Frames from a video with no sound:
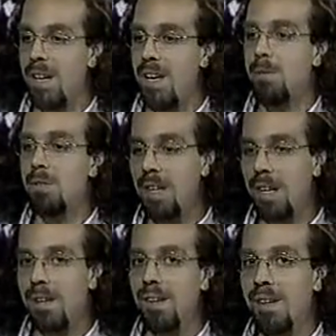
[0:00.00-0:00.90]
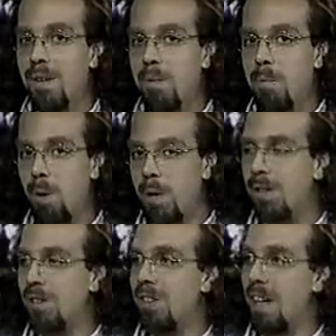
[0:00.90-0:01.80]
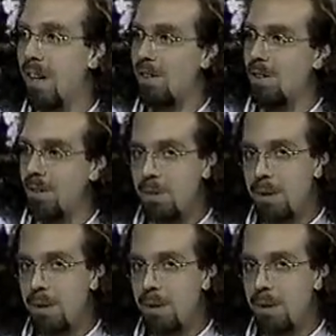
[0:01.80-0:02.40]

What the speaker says: interesting pointers in there too.